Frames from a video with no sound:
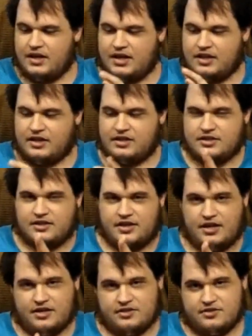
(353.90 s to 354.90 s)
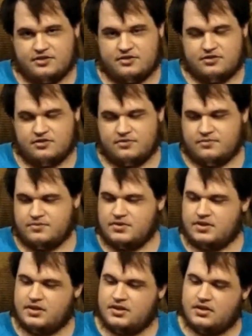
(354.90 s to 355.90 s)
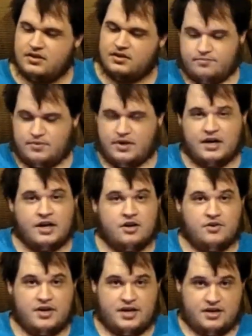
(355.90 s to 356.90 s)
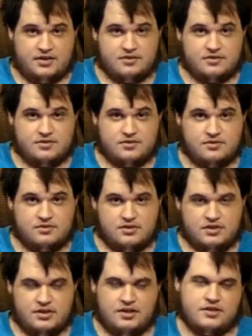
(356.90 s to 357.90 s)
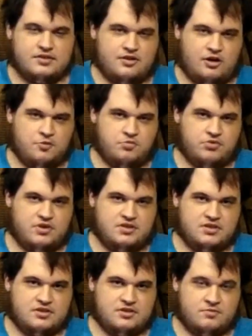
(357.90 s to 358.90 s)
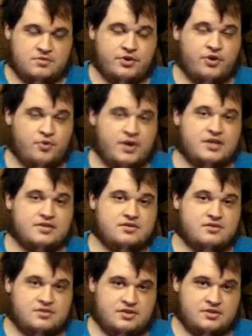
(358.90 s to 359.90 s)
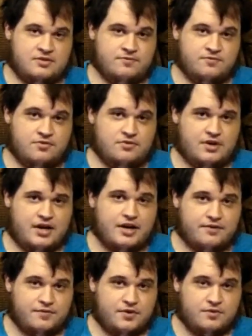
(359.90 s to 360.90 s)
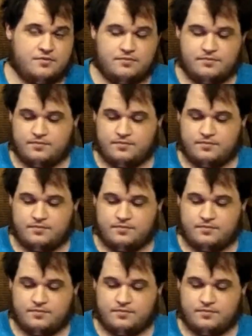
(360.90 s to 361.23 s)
I like the case. iOS is the operating system, the OS system for iPhone.